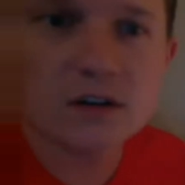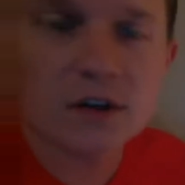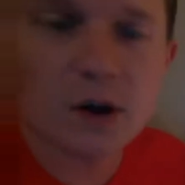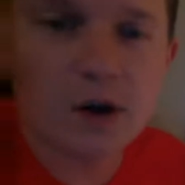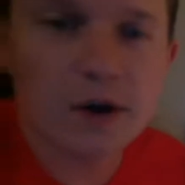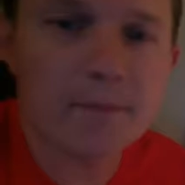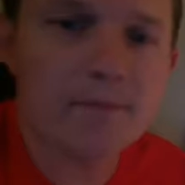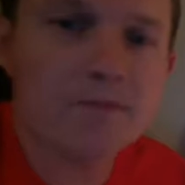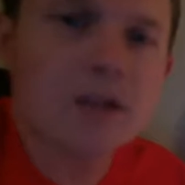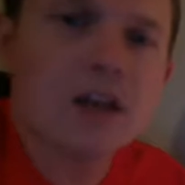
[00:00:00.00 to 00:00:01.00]
All right.
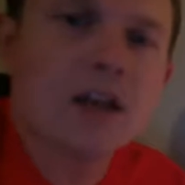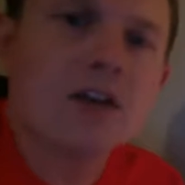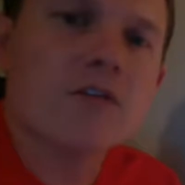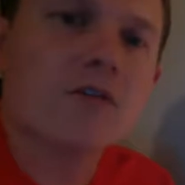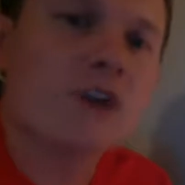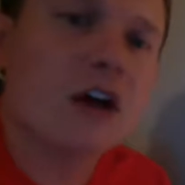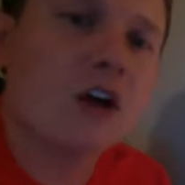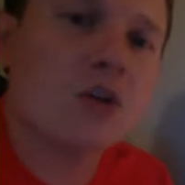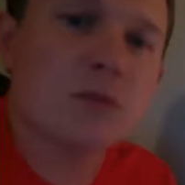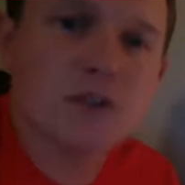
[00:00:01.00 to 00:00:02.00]

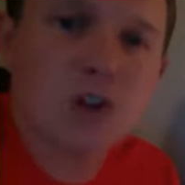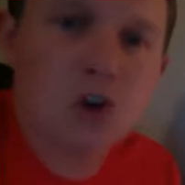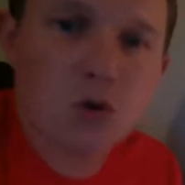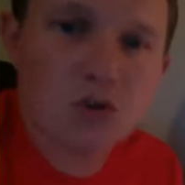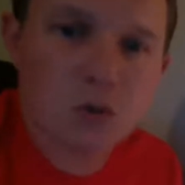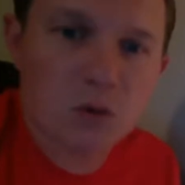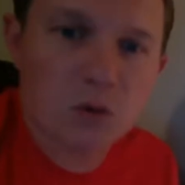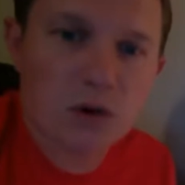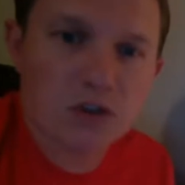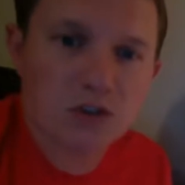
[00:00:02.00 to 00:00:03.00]
Volume of a cone is what we're
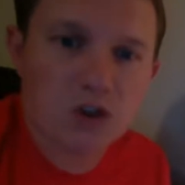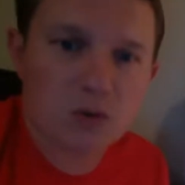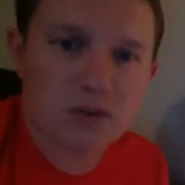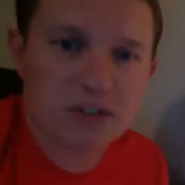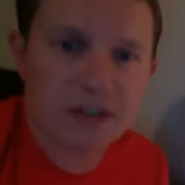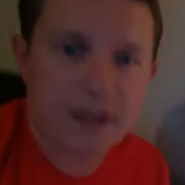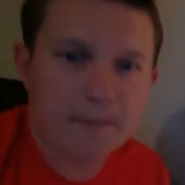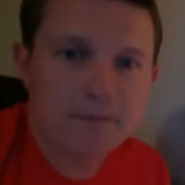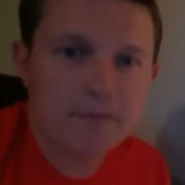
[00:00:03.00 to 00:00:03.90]
going to start with today.